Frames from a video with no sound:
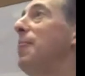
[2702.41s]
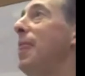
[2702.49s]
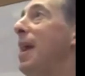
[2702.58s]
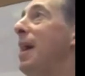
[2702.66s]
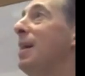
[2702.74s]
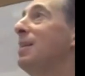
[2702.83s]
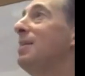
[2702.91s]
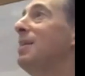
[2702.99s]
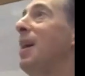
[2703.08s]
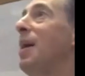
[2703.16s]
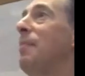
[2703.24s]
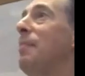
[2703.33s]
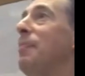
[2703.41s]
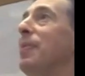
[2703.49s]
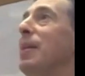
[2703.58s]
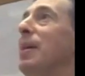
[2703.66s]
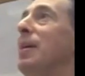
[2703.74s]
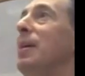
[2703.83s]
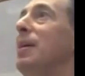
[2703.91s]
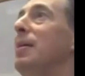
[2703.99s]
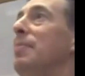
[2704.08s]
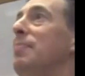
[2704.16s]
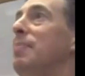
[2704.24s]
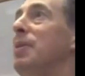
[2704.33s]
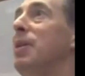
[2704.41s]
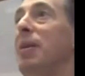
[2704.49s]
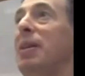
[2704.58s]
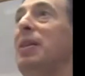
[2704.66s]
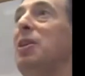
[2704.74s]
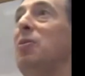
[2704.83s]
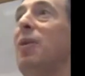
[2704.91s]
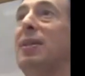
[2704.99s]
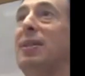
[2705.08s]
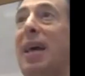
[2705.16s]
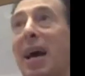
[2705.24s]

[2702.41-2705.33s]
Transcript: And you know, in the U.S.,